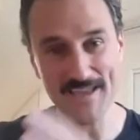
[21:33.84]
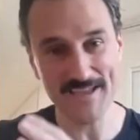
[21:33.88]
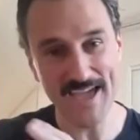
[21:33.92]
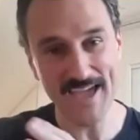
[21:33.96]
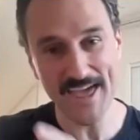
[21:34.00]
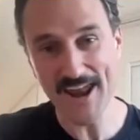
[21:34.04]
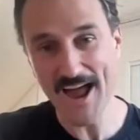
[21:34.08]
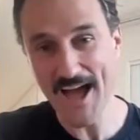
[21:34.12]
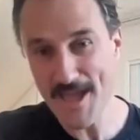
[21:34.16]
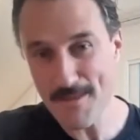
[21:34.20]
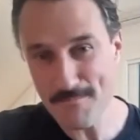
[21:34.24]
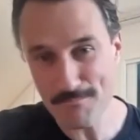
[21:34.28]

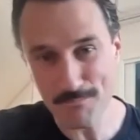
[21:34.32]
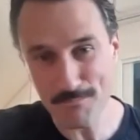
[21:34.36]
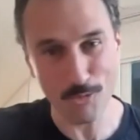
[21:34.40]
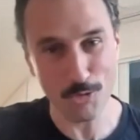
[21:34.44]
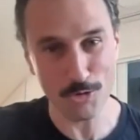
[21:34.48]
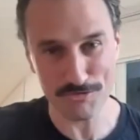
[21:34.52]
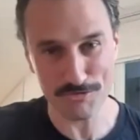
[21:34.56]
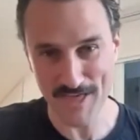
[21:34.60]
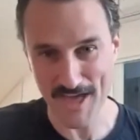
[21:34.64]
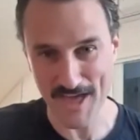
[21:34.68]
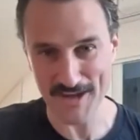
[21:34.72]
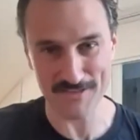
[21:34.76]
Can I
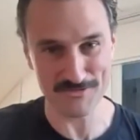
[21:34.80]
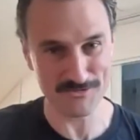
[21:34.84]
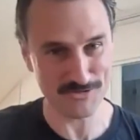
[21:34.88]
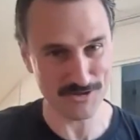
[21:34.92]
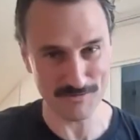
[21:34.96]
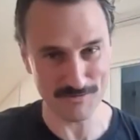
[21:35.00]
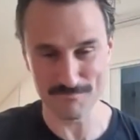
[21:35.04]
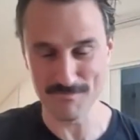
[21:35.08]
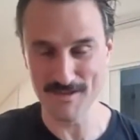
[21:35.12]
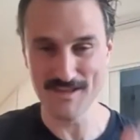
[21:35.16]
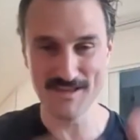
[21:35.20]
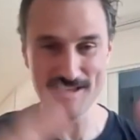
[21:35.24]
import that
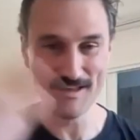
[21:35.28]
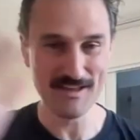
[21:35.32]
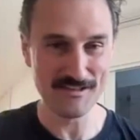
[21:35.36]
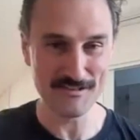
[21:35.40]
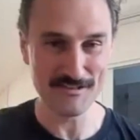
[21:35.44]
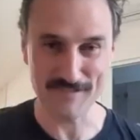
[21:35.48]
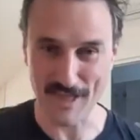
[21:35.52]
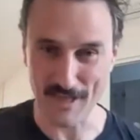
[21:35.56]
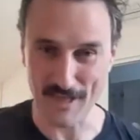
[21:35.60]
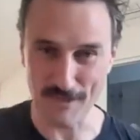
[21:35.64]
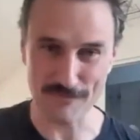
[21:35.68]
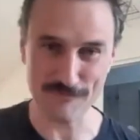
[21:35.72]
into
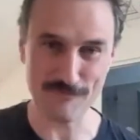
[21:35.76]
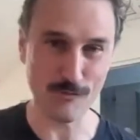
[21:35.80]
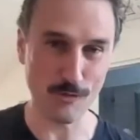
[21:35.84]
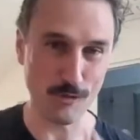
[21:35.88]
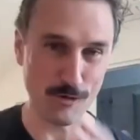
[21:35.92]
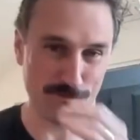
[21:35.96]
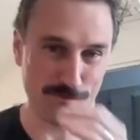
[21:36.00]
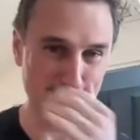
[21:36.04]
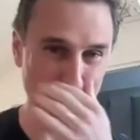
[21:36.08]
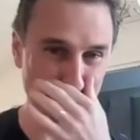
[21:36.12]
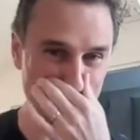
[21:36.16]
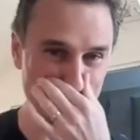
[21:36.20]

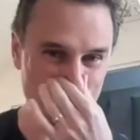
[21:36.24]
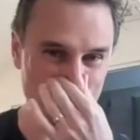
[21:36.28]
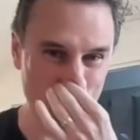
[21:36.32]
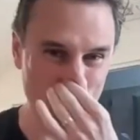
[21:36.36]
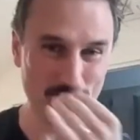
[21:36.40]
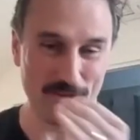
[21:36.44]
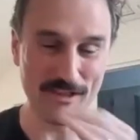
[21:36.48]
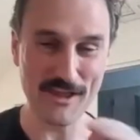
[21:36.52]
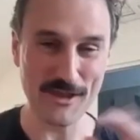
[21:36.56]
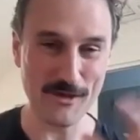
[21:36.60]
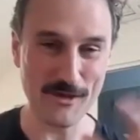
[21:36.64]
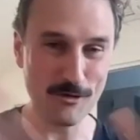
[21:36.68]
Salesforce or
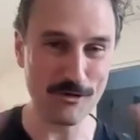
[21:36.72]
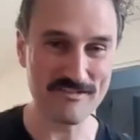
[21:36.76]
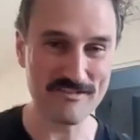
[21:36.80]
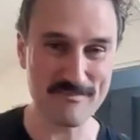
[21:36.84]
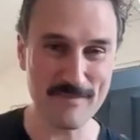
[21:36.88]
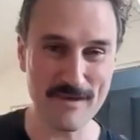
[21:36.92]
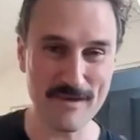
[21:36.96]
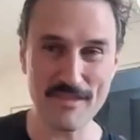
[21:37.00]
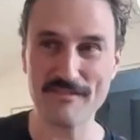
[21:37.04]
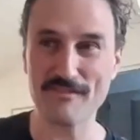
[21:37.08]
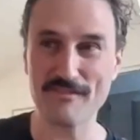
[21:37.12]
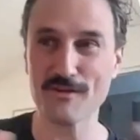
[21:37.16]
Dooly or
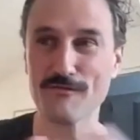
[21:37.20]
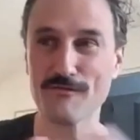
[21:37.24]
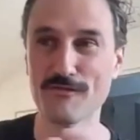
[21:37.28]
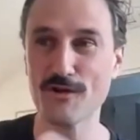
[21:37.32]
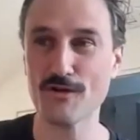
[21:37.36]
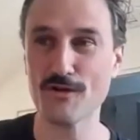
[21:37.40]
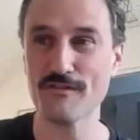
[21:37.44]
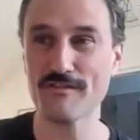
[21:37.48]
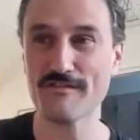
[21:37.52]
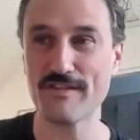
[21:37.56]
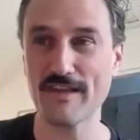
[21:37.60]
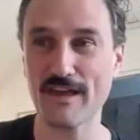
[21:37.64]
some other sort of,
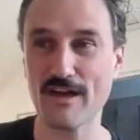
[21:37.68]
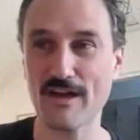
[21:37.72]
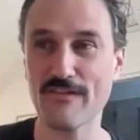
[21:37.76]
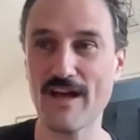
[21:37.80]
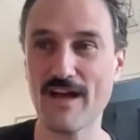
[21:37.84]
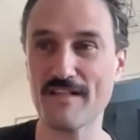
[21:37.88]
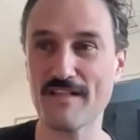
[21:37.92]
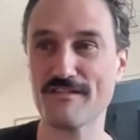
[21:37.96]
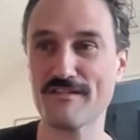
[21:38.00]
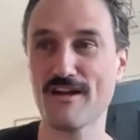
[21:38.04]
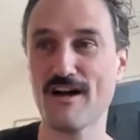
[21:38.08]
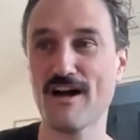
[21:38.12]
thing on
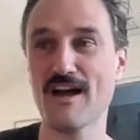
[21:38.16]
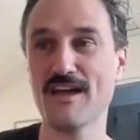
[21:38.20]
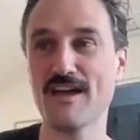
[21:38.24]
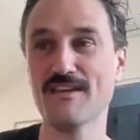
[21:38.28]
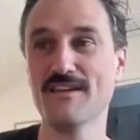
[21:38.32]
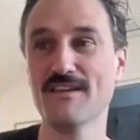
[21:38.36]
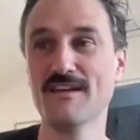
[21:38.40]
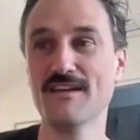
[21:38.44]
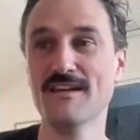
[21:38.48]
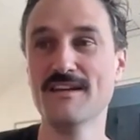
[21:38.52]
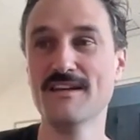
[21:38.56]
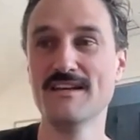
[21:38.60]
that
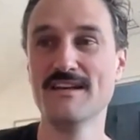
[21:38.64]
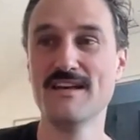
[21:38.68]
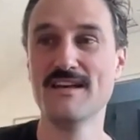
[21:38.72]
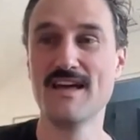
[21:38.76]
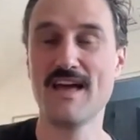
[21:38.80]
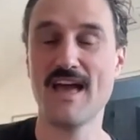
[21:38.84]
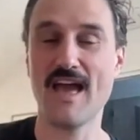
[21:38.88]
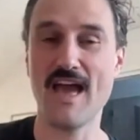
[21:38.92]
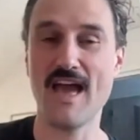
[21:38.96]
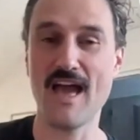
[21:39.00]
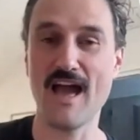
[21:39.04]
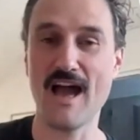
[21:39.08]
side?
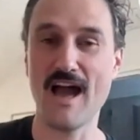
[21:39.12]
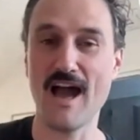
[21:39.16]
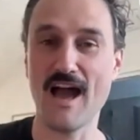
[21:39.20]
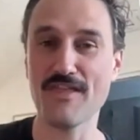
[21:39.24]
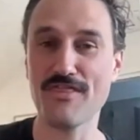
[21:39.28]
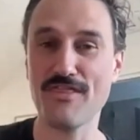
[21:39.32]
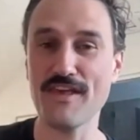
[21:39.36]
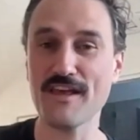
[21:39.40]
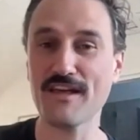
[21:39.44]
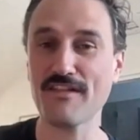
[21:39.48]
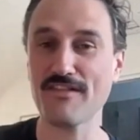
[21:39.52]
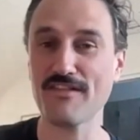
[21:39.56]
I
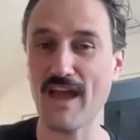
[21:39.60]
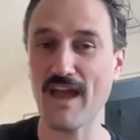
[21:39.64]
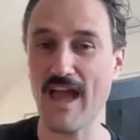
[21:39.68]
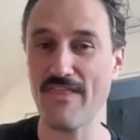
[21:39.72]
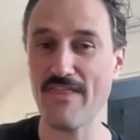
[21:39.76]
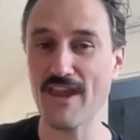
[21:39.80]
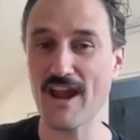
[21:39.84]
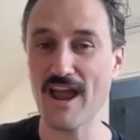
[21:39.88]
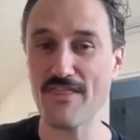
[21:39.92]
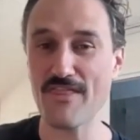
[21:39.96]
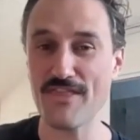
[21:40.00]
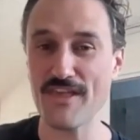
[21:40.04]
think
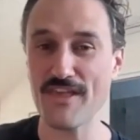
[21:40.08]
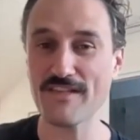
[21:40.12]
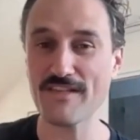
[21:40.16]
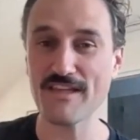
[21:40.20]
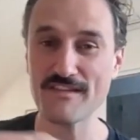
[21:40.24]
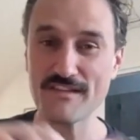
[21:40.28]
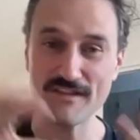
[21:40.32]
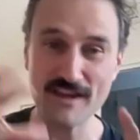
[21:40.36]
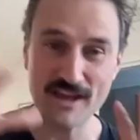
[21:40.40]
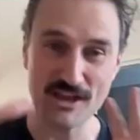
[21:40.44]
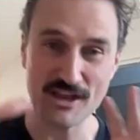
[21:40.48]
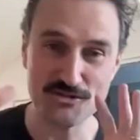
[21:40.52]

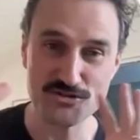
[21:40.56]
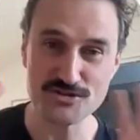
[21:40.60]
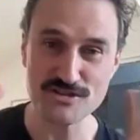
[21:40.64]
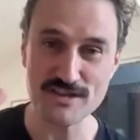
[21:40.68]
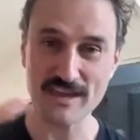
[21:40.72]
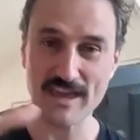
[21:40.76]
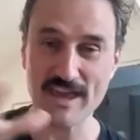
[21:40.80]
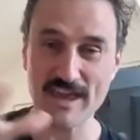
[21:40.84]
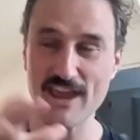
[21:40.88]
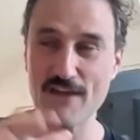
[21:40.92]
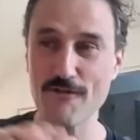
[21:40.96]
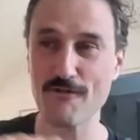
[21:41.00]
there's an
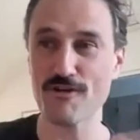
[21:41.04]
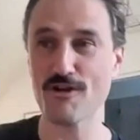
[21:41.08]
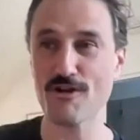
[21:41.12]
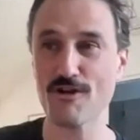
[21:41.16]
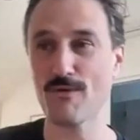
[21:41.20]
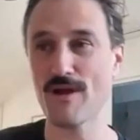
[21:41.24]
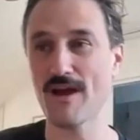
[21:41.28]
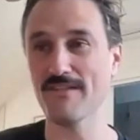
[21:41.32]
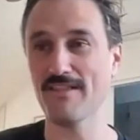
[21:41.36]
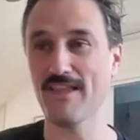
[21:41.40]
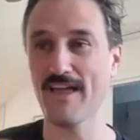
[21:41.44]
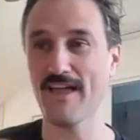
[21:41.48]
interesting area
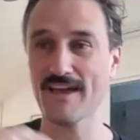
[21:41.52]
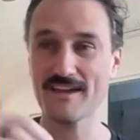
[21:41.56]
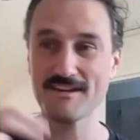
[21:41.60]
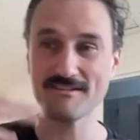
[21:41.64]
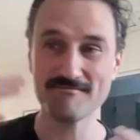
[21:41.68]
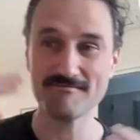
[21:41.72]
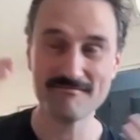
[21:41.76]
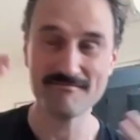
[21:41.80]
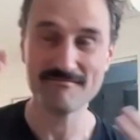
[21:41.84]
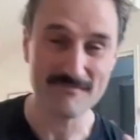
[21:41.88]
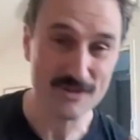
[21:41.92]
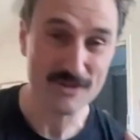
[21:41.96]
around like
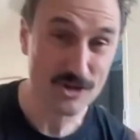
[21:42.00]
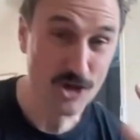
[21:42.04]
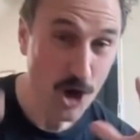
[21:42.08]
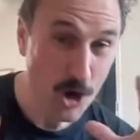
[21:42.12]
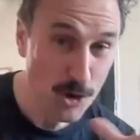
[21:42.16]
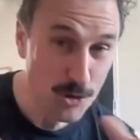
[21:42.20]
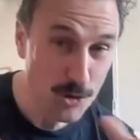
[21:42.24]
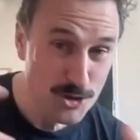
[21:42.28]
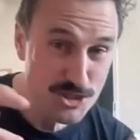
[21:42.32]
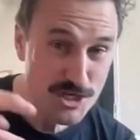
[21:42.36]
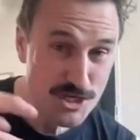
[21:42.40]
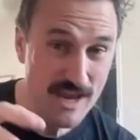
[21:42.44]

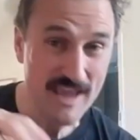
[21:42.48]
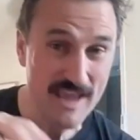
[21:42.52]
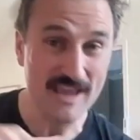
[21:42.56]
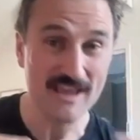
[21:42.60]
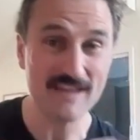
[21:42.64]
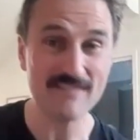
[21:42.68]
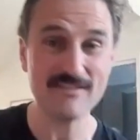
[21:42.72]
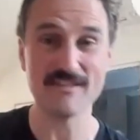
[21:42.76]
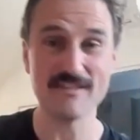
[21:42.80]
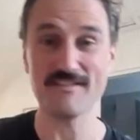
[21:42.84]
coaching.